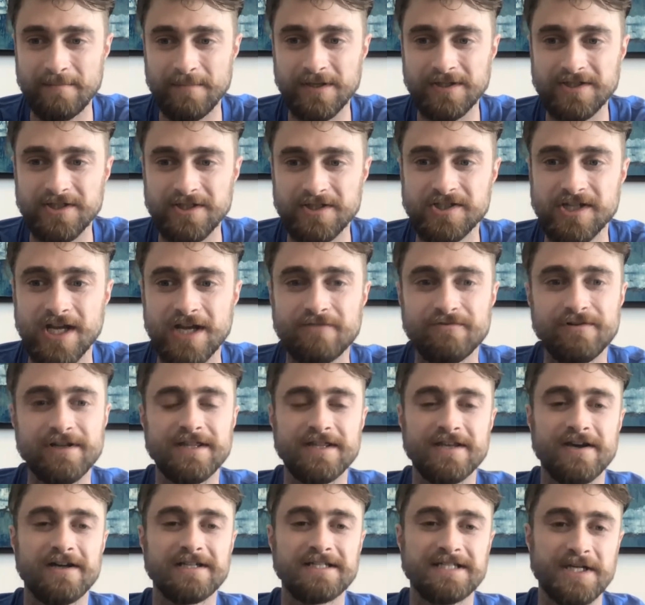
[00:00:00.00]
But just generally
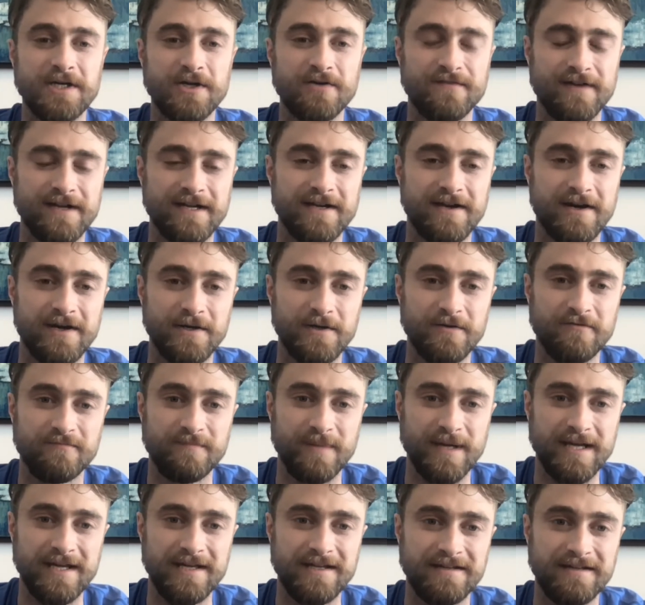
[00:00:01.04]
the idea of it kind of
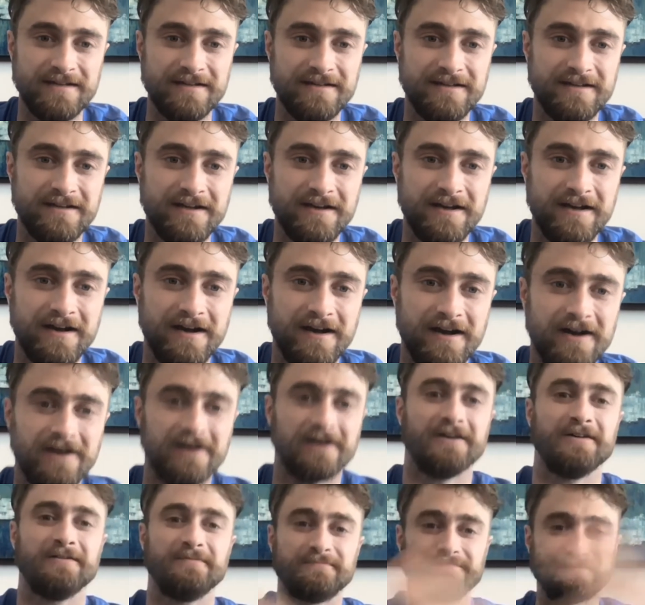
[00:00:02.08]
being,
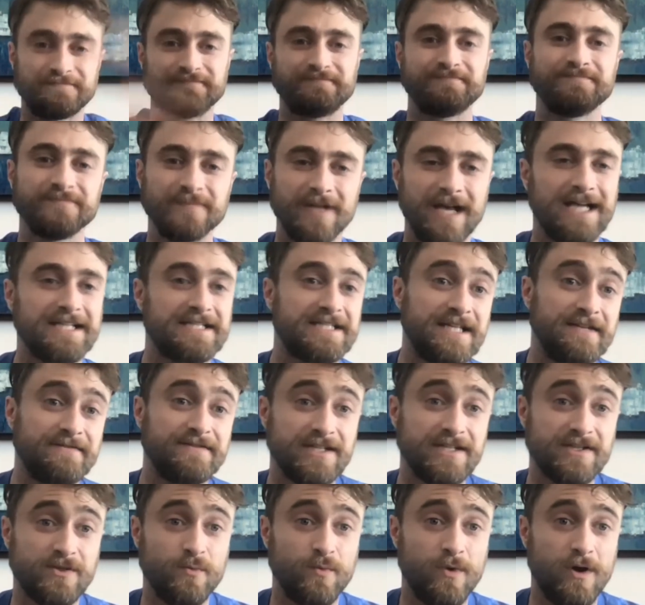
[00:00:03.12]
as Steve
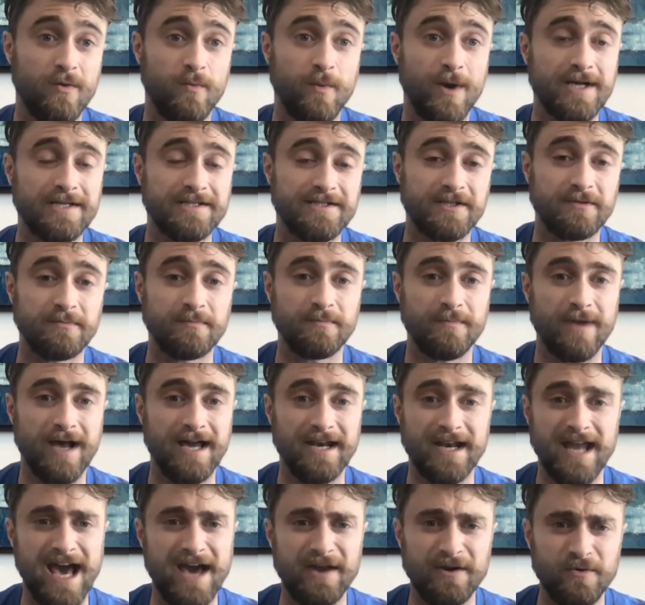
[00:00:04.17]
says, a Western
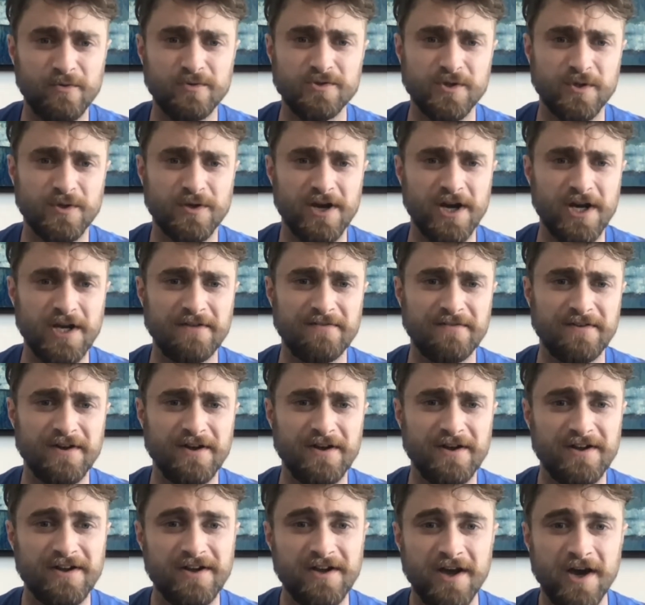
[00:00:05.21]
and also kind of
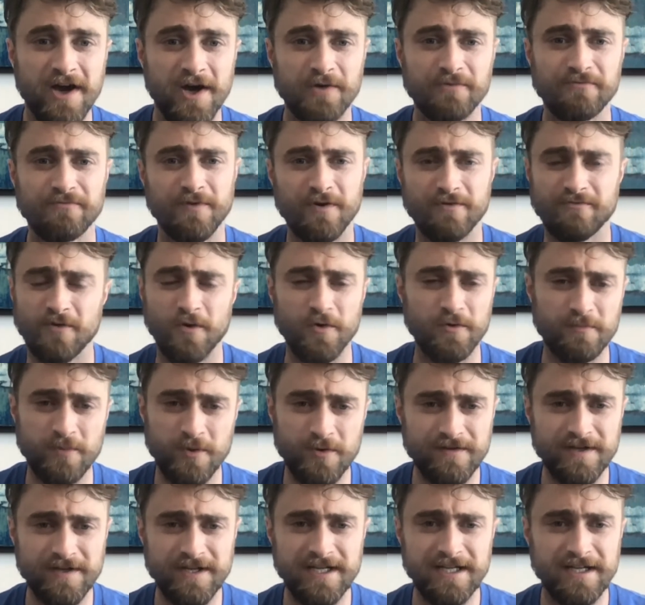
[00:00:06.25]
a road
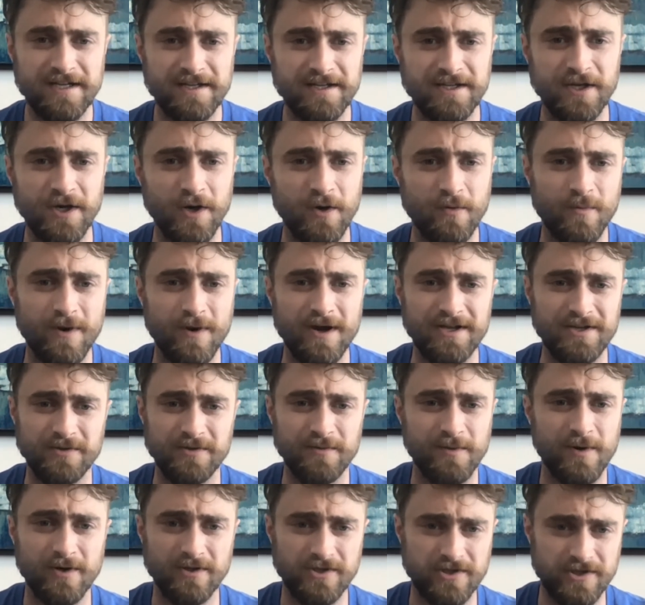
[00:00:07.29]
movie, where
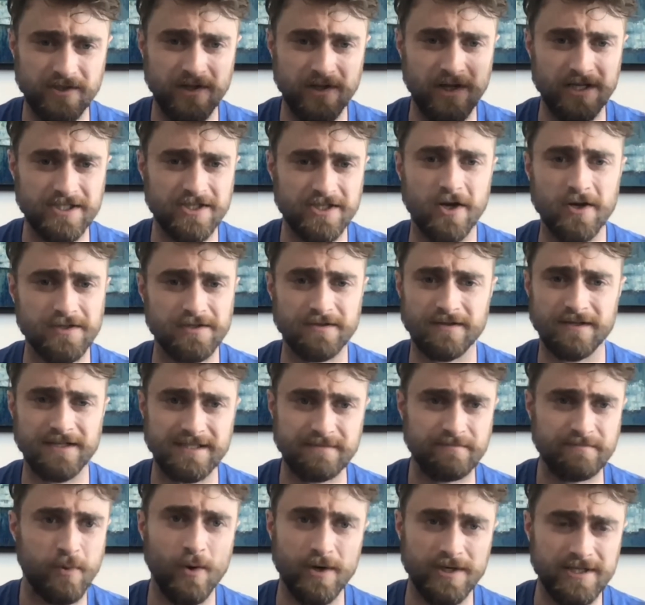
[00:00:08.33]
you are just like starting at
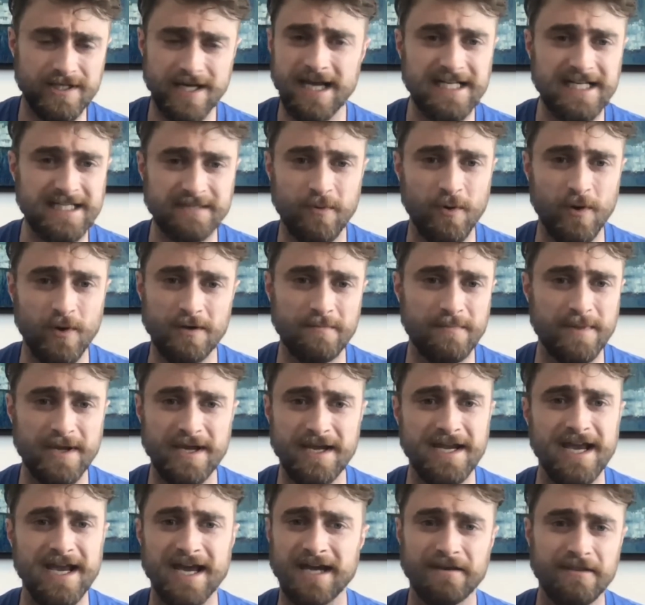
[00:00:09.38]
point A to point
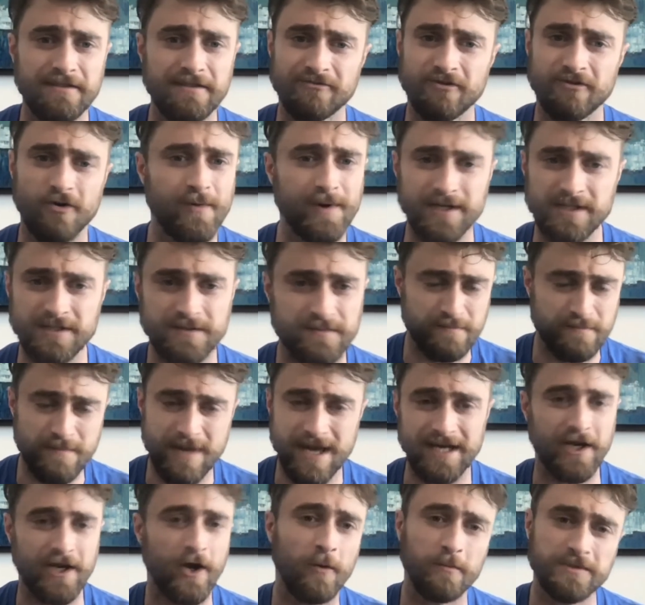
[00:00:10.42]
B and throwing
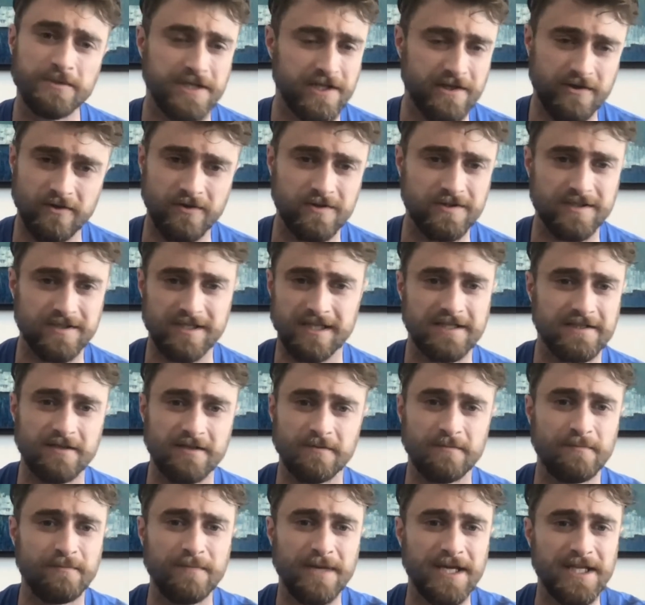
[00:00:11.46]
many obstacles at
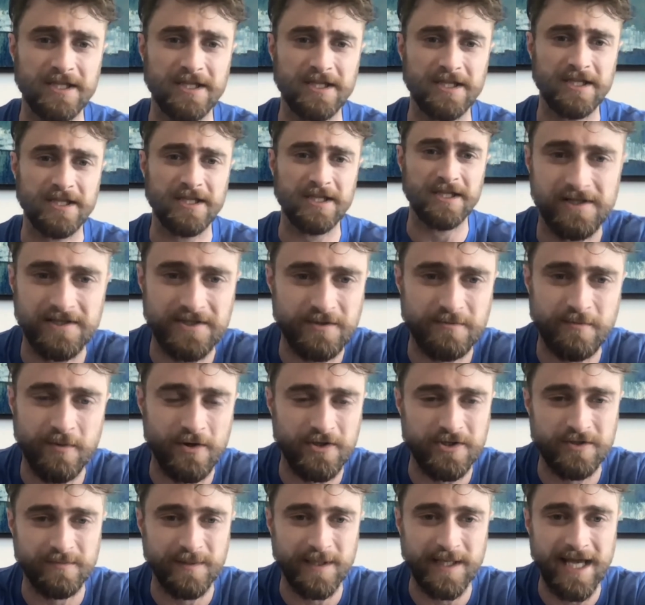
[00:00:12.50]
them in the middle as you
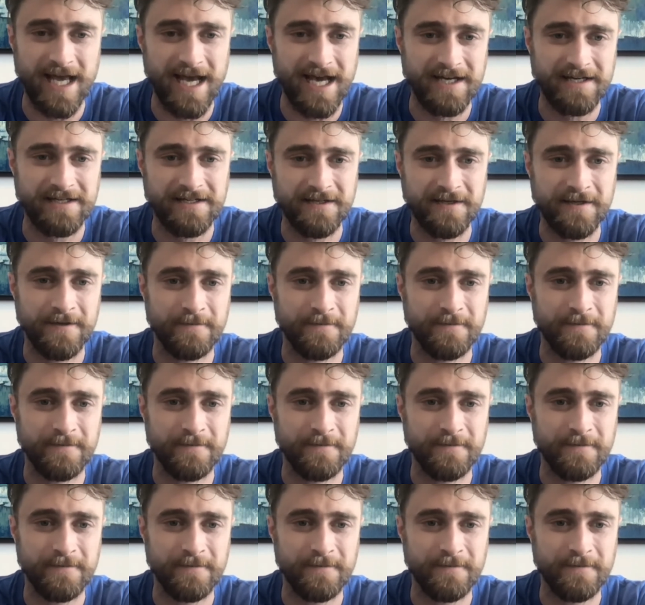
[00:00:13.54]
possibly can.